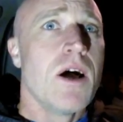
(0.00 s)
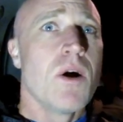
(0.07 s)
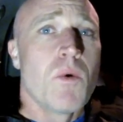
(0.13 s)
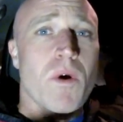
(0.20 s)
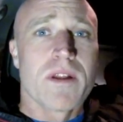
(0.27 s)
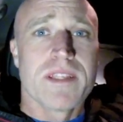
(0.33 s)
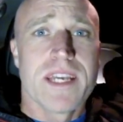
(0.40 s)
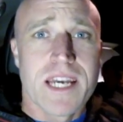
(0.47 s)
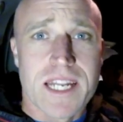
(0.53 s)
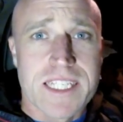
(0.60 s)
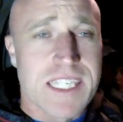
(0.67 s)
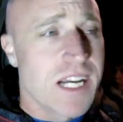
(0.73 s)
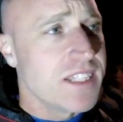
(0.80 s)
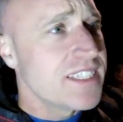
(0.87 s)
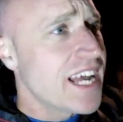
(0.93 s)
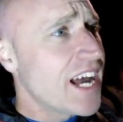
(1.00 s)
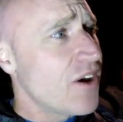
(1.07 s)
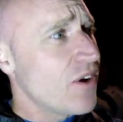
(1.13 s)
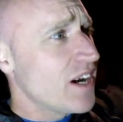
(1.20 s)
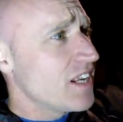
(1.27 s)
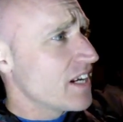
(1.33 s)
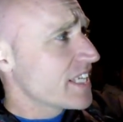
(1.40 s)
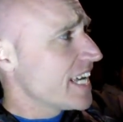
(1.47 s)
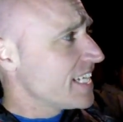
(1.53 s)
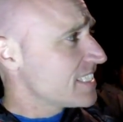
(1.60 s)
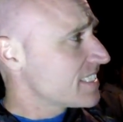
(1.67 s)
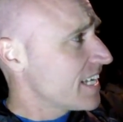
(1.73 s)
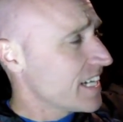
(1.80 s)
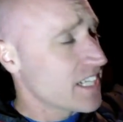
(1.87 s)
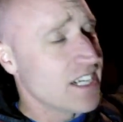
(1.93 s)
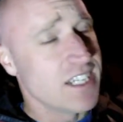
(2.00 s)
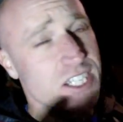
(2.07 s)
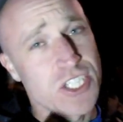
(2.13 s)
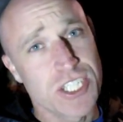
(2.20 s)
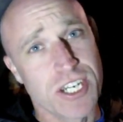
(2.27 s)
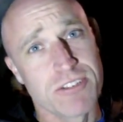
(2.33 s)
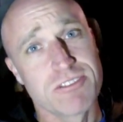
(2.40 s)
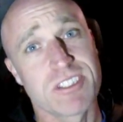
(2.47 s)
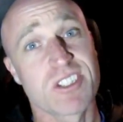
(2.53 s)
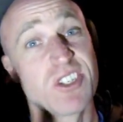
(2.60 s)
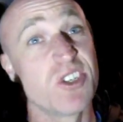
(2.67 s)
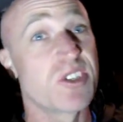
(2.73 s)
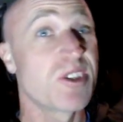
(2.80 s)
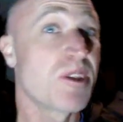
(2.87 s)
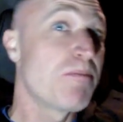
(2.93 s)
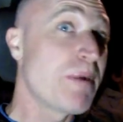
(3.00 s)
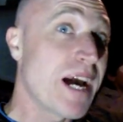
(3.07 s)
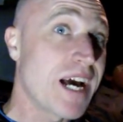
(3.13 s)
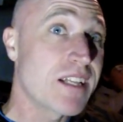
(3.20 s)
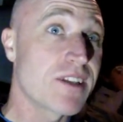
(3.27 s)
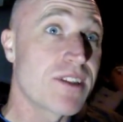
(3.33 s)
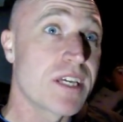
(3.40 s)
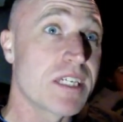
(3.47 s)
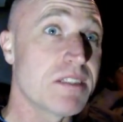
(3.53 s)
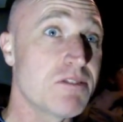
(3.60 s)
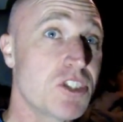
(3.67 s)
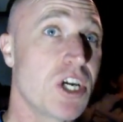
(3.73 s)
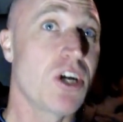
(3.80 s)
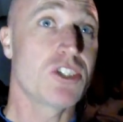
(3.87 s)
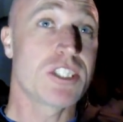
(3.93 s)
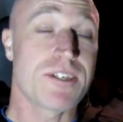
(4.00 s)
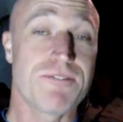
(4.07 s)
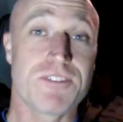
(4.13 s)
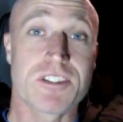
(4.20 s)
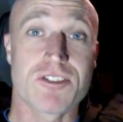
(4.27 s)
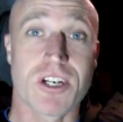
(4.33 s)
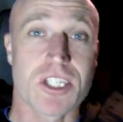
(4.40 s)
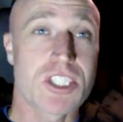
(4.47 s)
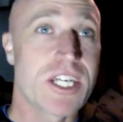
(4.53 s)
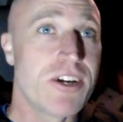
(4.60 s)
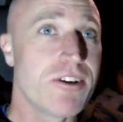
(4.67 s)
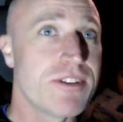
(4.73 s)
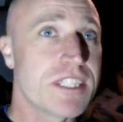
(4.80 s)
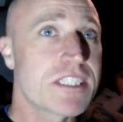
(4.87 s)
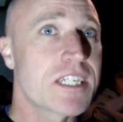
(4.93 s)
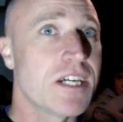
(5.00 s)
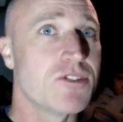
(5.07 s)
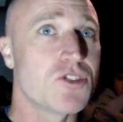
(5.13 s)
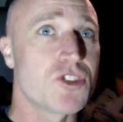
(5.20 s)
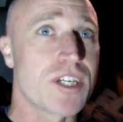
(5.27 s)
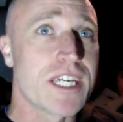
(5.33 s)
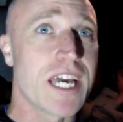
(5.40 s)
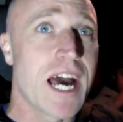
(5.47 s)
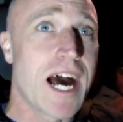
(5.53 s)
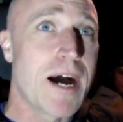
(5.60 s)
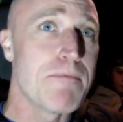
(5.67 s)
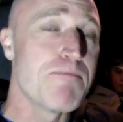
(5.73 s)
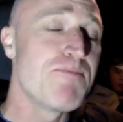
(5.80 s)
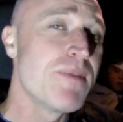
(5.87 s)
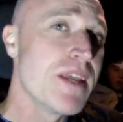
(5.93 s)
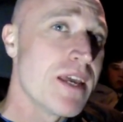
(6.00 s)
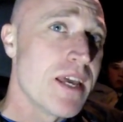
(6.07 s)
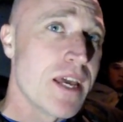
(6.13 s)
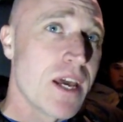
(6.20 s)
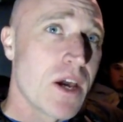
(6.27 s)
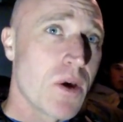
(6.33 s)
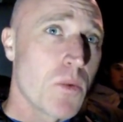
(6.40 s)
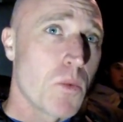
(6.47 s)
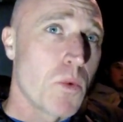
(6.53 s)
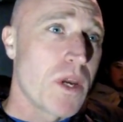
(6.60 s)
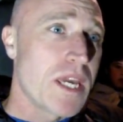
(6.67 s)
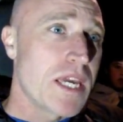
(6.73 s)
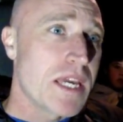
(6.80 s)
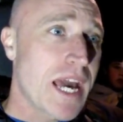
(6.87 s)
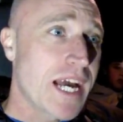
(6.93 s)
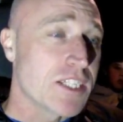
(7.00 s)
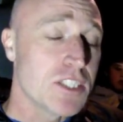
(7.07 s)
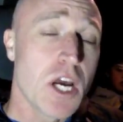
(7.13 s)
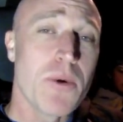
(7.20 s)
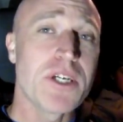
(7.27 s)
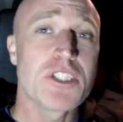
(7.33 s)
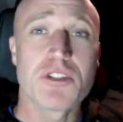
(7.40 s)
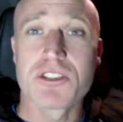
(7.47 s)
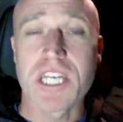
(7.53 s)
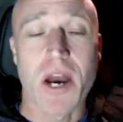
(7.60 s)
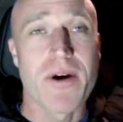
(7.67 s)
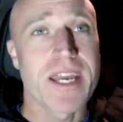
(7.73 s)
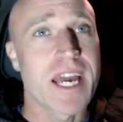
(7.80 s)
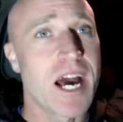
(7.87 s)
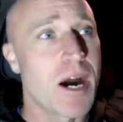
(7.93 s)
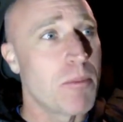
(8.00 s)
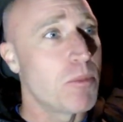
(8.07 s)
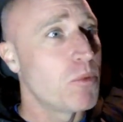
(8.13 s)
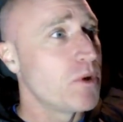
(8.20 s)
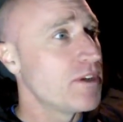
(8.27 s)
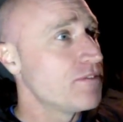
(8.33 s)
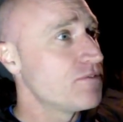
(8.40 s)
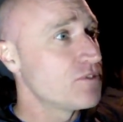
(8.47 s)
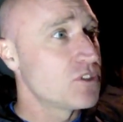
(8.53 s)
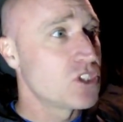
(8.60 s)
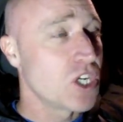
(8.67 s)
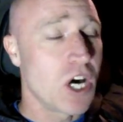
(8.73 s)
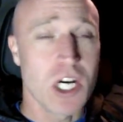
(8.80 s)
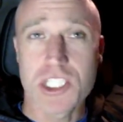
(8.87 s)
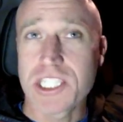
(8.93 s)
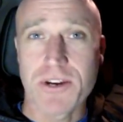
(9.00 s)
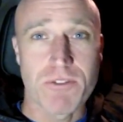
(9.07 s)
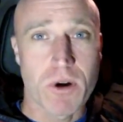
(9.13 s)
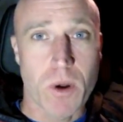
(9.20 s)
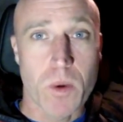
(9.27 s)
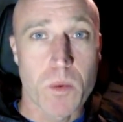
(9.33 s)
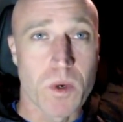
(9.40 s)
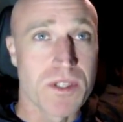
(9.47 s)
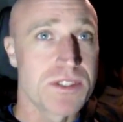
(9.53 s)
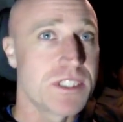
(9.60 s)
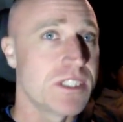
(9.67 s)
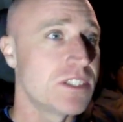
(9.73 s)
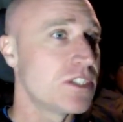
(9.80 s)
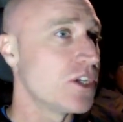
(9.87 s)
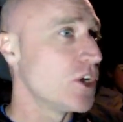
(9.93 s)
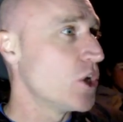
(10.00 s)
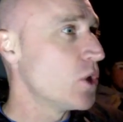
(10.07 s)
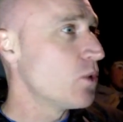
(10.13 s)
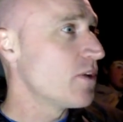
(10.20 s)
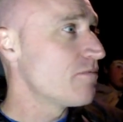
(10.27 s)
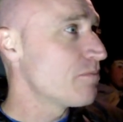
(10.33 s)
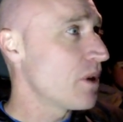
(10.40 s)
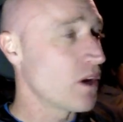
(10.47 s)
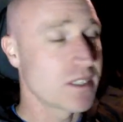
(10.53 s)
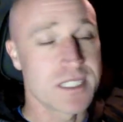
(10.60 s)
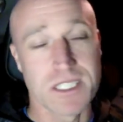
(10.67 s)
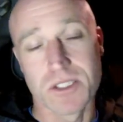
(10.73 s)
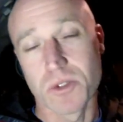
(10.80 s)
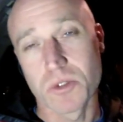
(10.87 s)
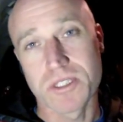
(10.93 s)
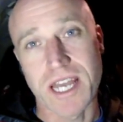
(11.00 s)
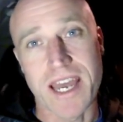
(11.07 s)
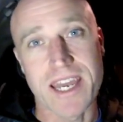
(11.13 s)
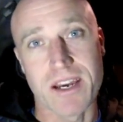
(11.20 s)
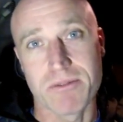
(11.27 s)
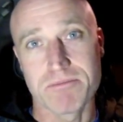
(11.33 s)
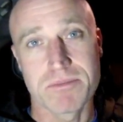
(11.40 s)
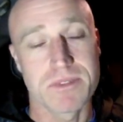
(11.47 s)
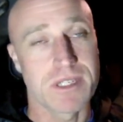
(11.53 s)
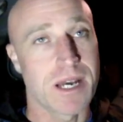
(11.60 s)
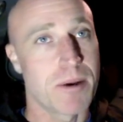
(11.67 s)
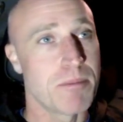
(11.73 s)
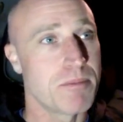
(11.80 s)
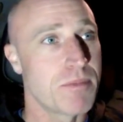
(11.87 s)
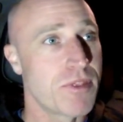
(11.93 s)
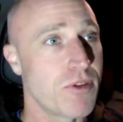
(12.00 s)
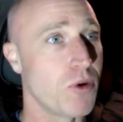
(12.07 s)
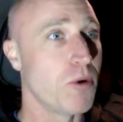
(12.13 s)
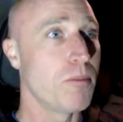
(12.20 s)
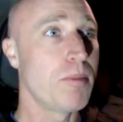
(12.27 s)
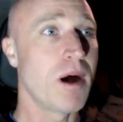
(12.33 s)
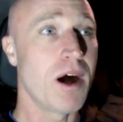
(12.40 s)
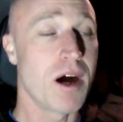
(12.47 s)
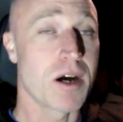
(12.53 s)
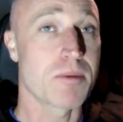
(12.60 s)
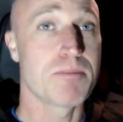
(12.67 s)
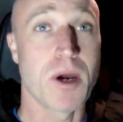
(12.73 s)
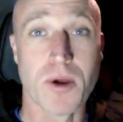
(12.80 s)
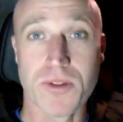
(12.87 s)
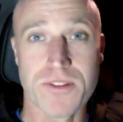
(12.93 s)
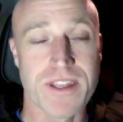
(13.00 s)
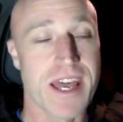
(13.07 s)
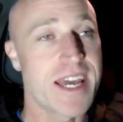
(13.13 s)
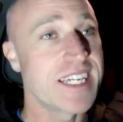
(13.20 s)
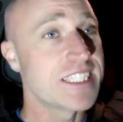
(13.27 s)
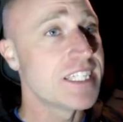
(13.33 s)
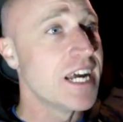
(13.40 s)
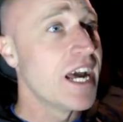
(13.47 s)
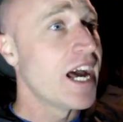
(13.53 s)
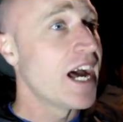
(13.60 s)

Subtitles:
We're nearly done now, and I guess that kind of shows the good and the bad of the charging infrastructure here in this country. We had no issues going up, we've charged everywhere we wanted to, we've plugged in all day at Thorpe Park both days.